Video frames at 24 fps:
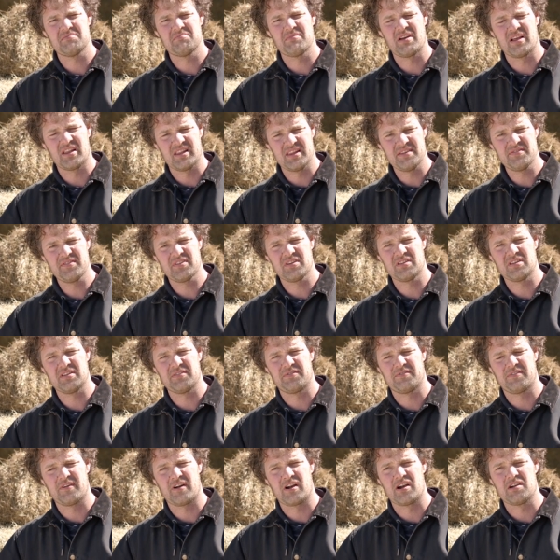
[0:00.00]
by living
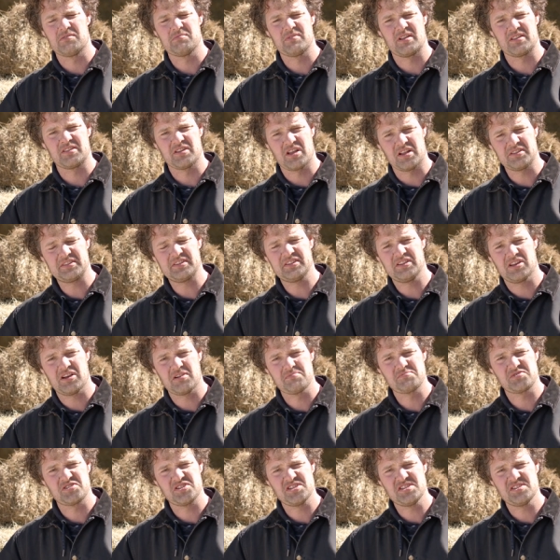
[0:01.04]
on a farm that nothing
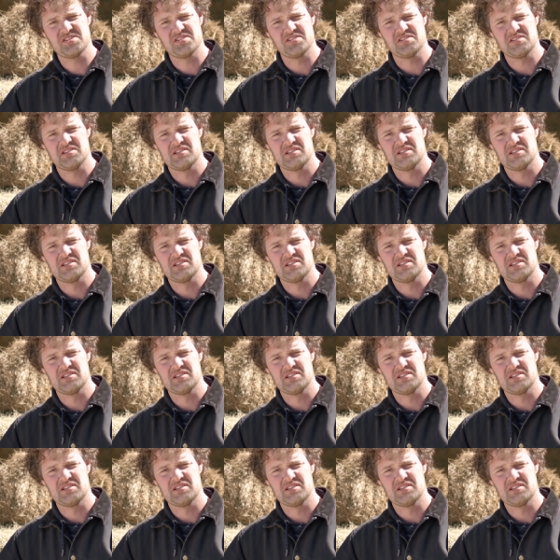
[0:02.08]
comes easy.